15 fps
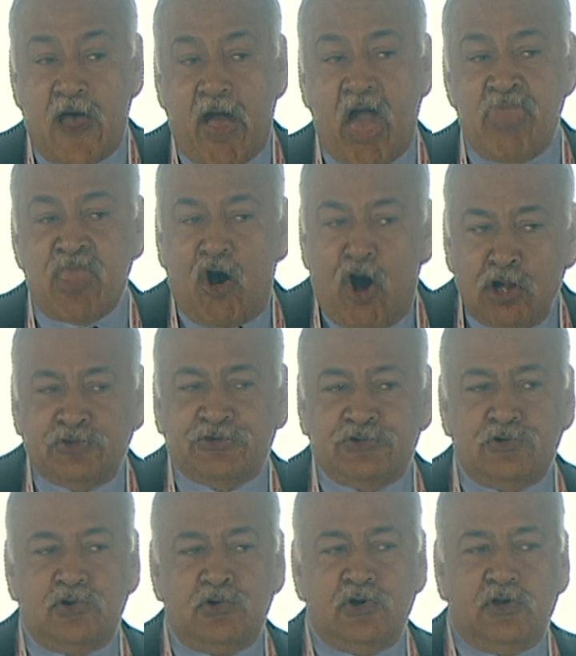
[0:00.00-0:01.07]
And
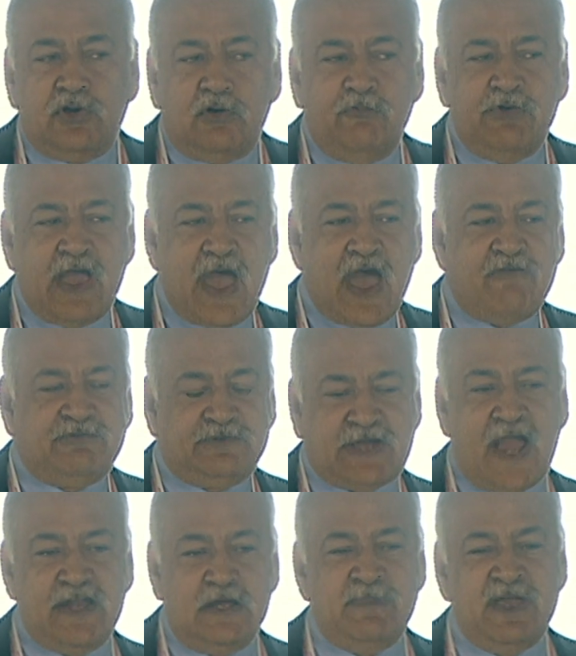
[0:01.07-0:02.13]
also, we have
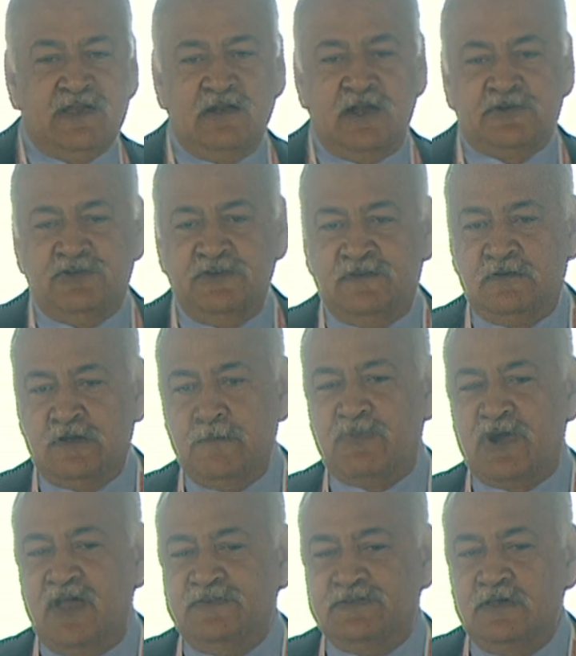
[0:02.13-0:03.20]
dynamic electricity
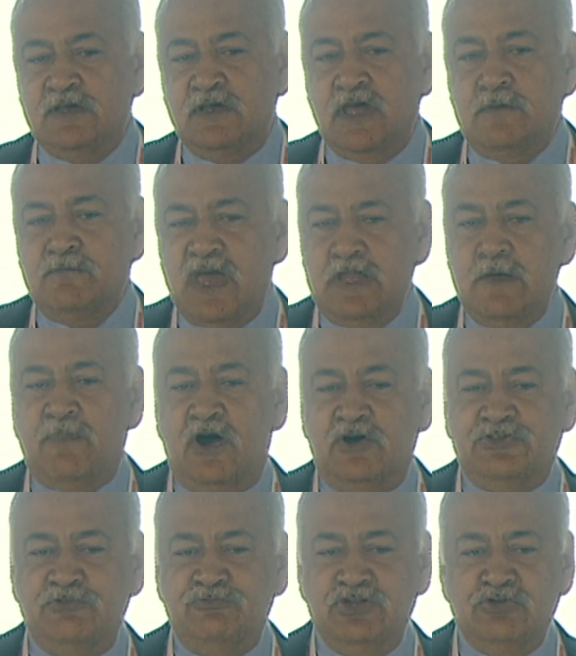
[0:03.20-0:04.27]
pricing in many
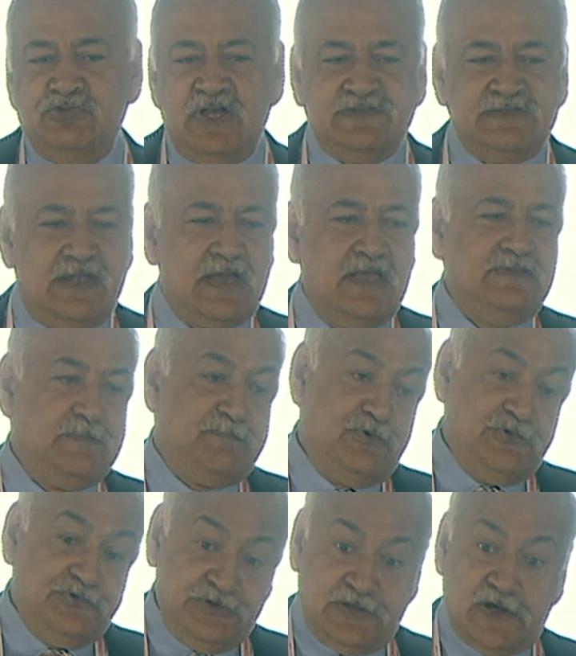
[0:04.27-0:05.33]
parts of the US, and I
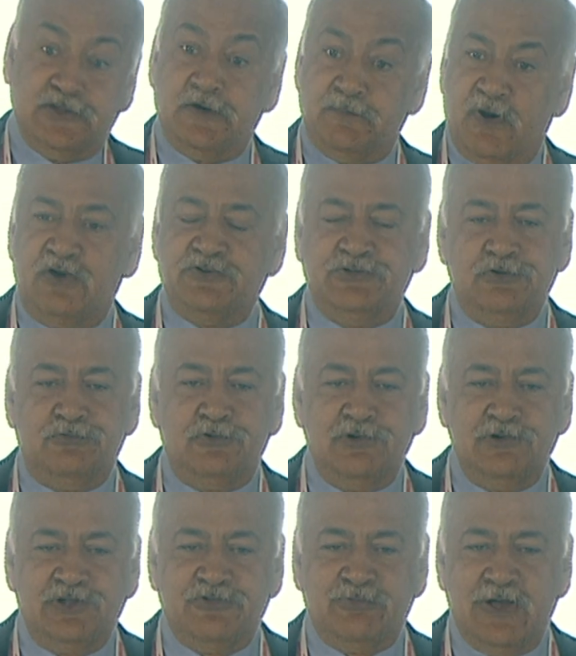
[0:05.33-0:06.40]
suppose in other parts of the
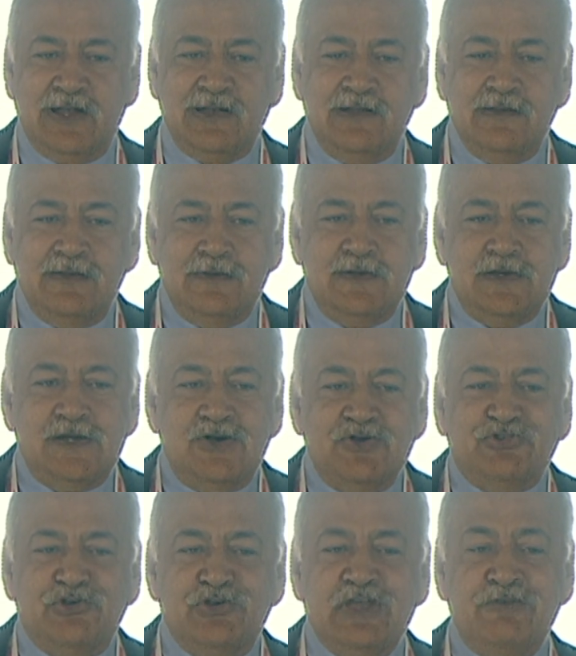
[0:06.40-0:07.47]
world as well.
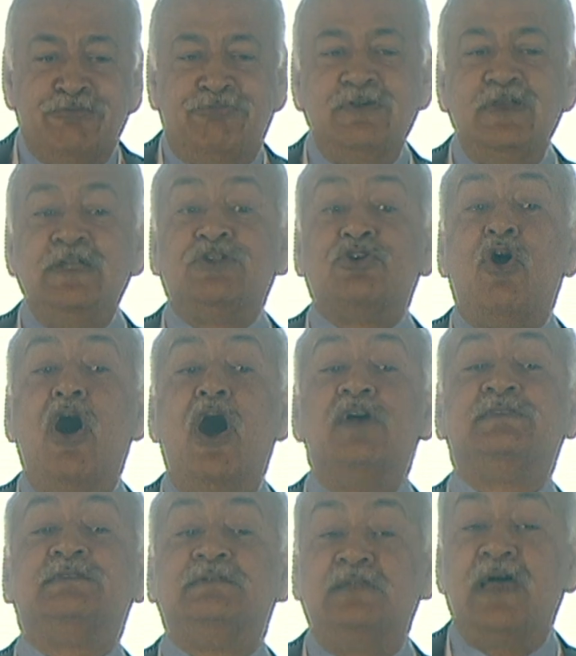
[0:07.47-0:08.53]
So if it
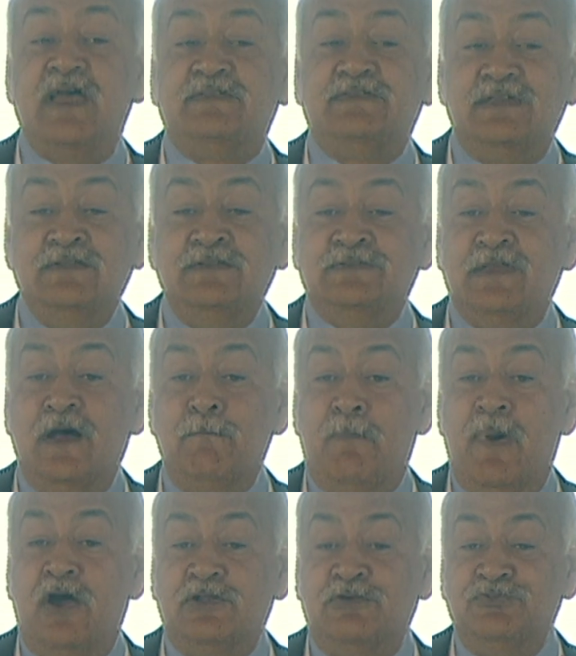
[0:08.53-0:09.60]
costs less in some
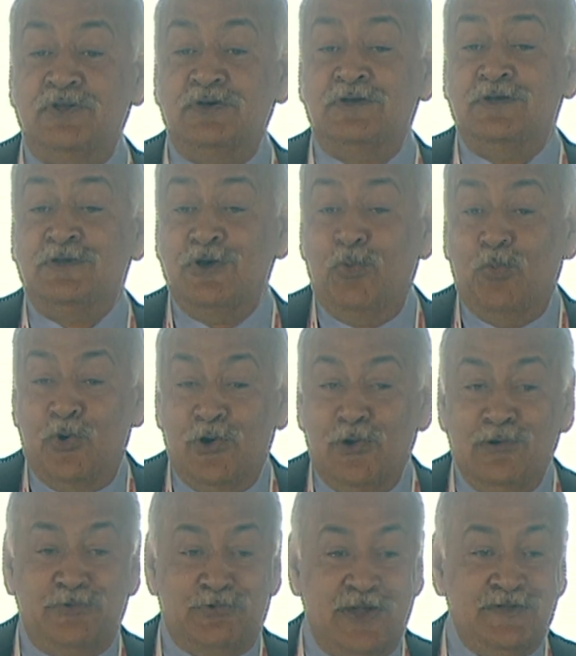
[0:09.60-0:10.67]
part of the
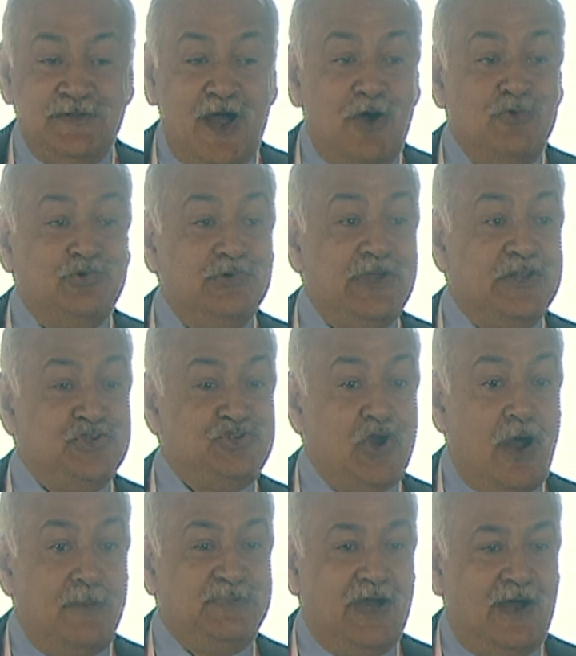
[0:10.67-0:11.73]
world right now to get a
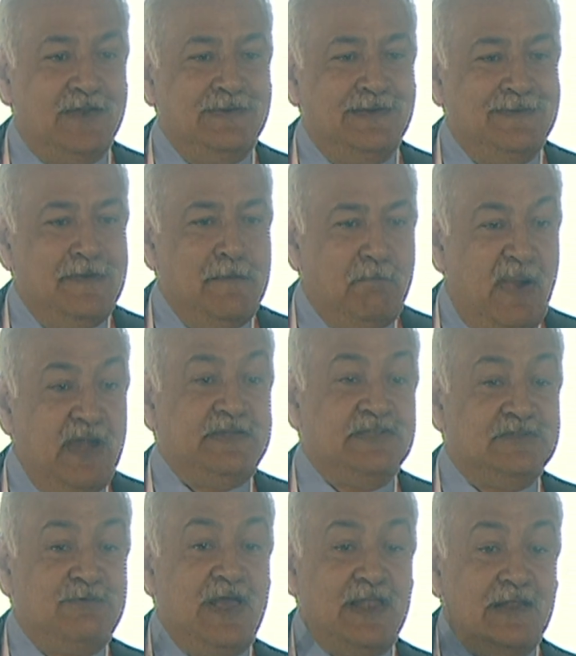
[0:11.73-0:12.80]
job done, might
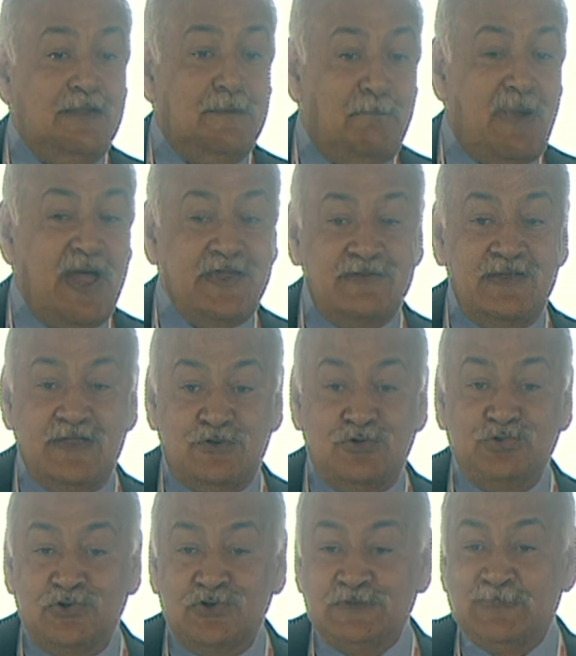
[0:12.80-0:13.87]
as well migrate to
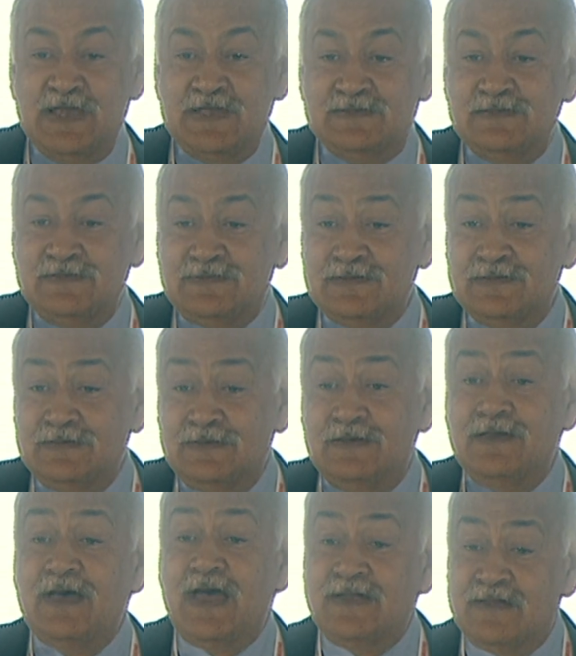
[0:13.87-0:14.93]
those places
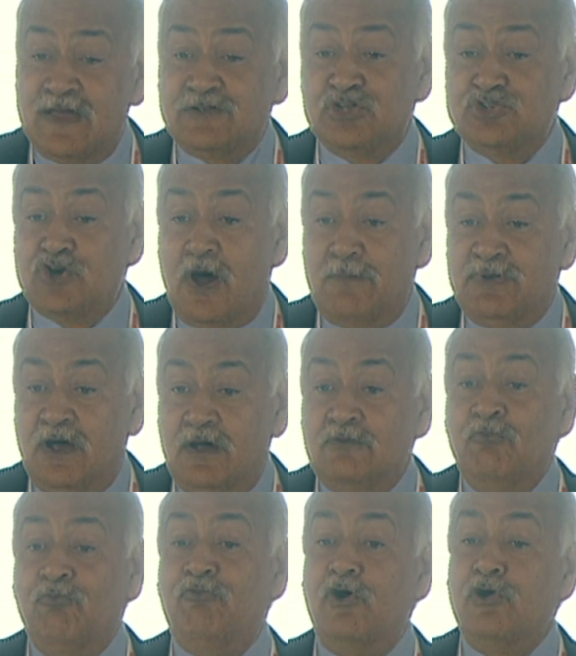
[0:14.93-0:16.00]
and get the job done
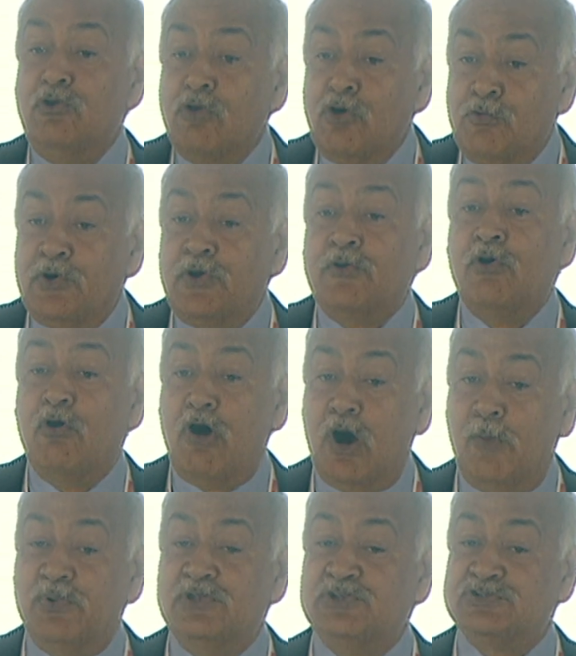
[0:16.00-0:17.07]
for lower
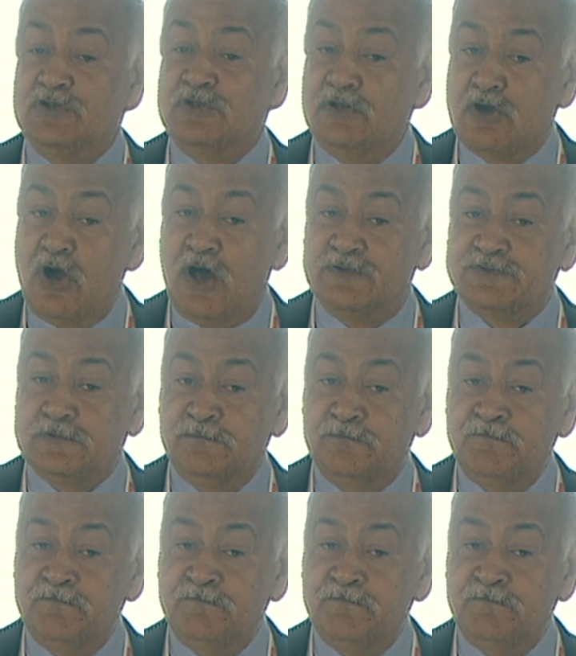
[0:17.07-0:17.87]
operational cost.